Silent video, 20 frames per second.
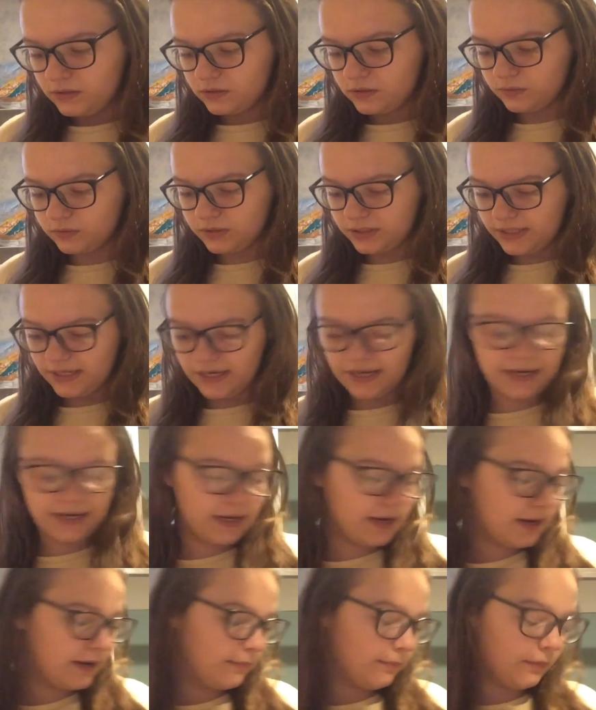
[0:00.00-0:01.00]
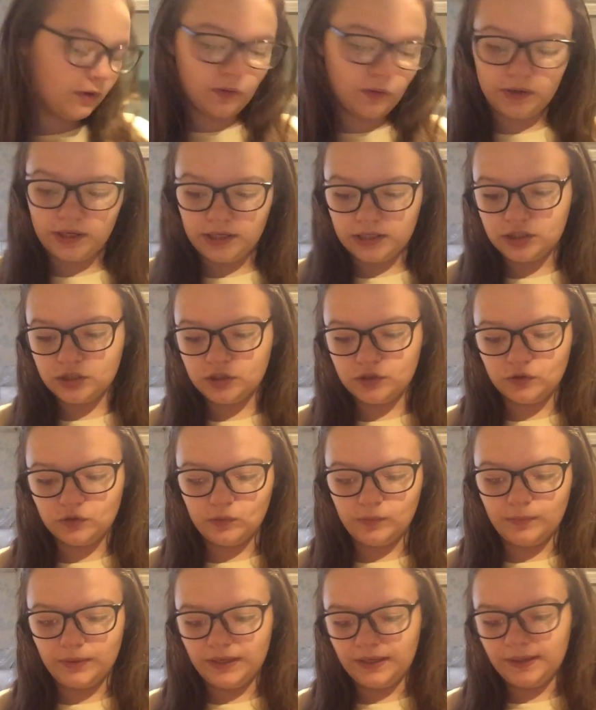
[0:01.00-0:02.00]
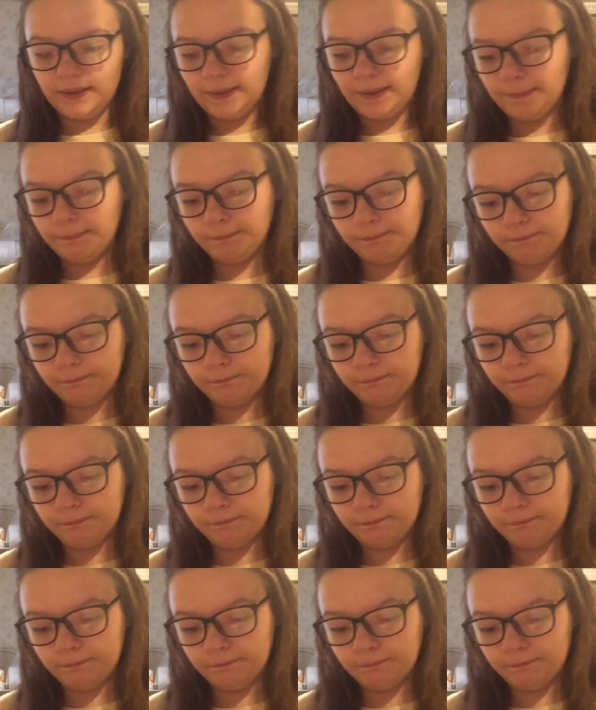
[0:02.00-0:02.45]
So today I'm going to be